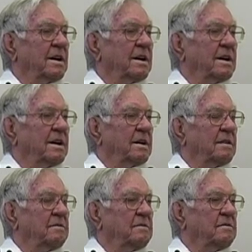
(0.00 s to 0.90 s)

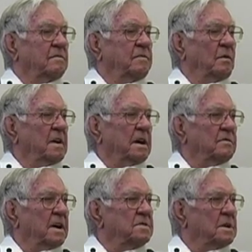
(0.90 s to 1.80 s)
4.5
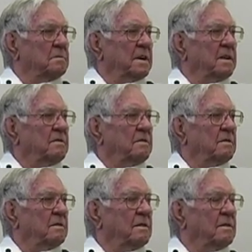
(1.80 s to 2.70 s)
days, I believe.
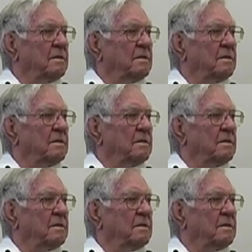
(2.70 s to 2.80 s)
4.5.